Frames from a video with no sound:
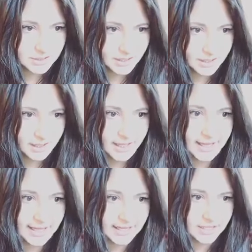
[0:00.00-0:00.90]

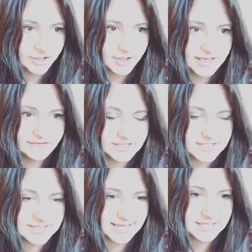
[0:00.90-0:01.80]
Heck, not even
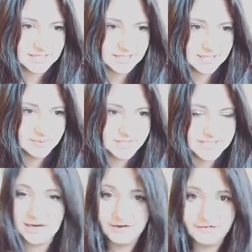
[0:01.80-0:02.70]
Satan
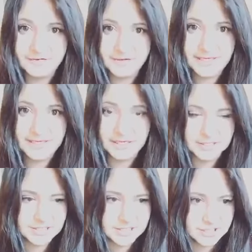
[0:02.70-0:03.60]
himself, he
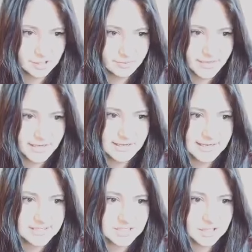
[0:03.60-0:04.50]
can't stop me
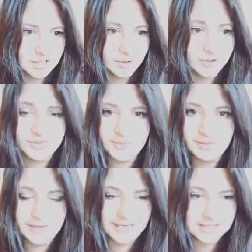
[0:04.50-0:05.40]
unless the Lord
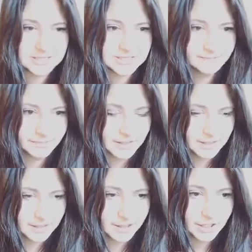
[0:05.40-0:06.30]
permits.
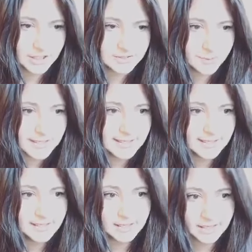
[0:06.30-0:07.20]
God
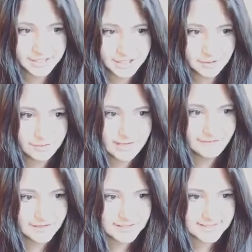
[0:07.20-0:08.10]
willing, I shall
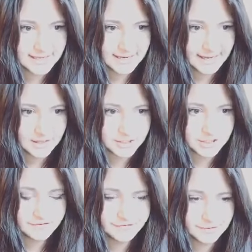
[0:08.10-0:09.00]
never sell out
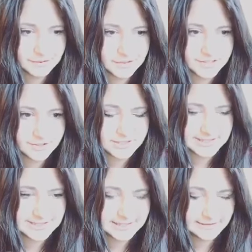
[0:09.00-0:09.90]
to fools or
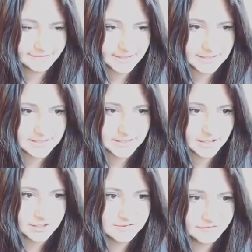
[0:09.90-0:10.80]
deceivers,
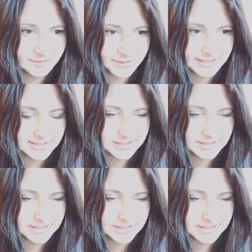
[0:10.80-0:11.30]
God forbid.